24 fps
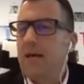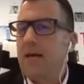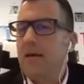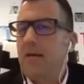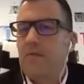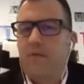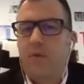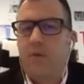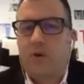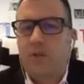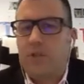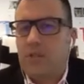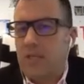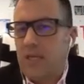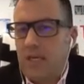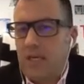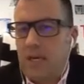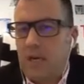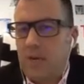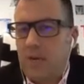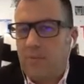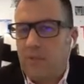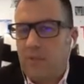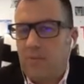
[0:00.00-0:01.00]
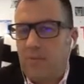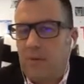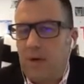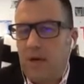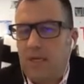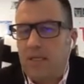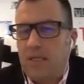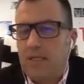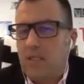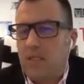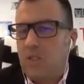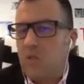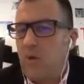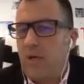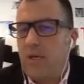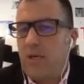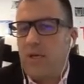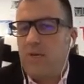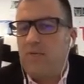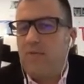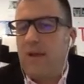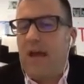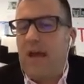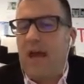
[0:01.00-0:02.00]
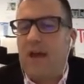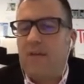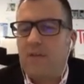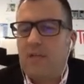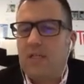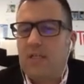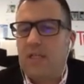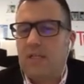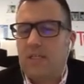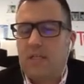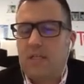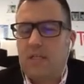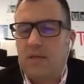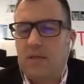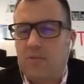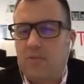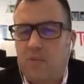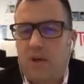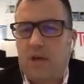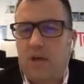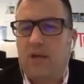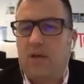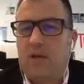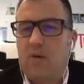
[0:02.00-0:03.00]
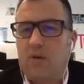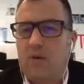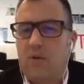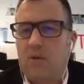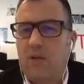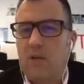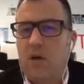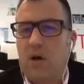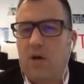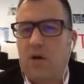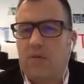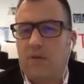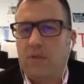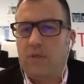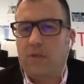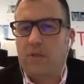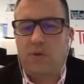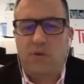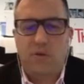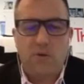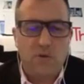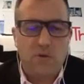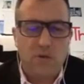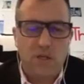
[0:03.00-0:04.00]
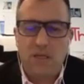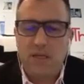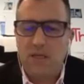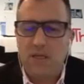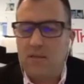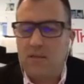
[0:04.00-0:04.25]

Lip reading: First thing that comes to mind is, do I even have a desk when I go to the office? So you need